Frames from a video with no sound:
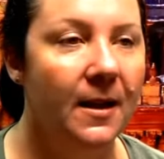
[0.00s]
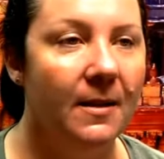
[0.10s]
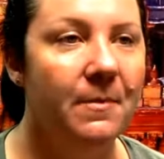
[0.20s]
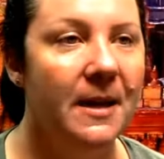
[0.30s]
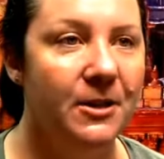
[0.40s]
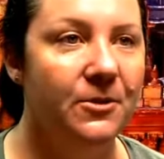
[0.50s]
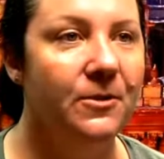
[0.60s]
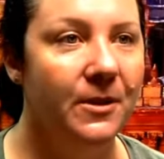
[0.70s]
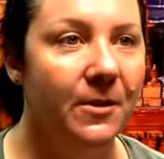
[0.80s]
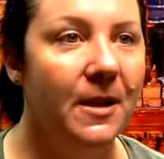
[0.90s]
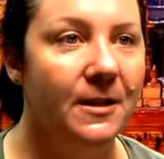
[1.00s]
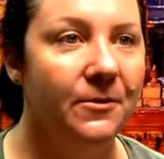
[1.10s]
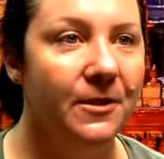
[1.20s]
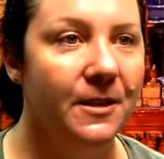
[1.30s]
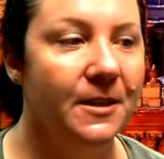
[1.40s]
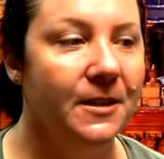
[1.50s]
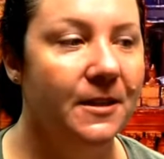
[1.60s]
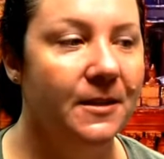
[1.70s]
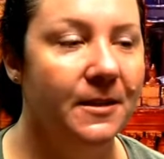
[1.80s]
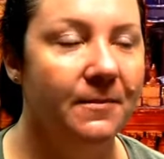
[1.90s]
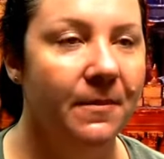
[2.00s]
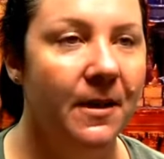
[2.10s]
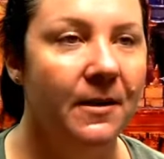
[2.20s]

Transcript: And make sure you ask for assistance.